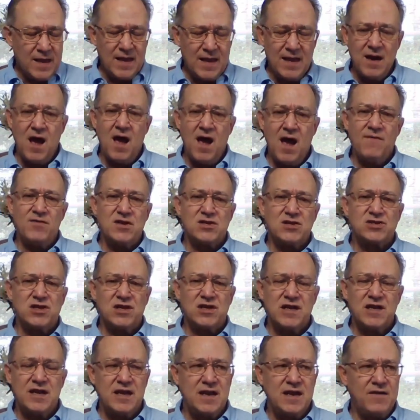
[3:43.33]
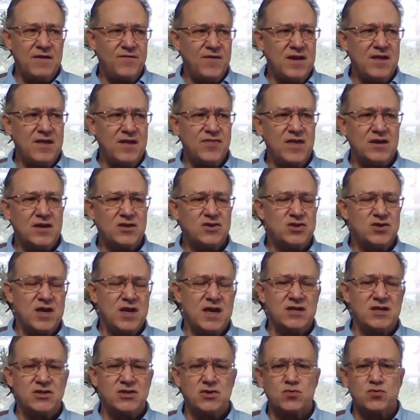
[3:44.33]
And obviously, if anything
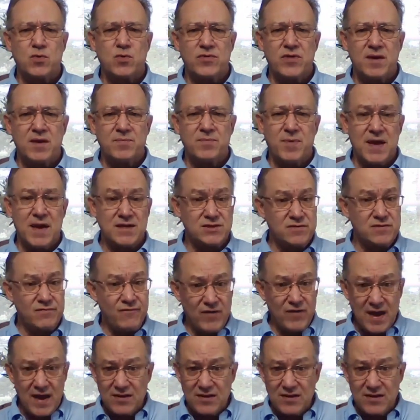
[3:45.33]
changes with OnPassive,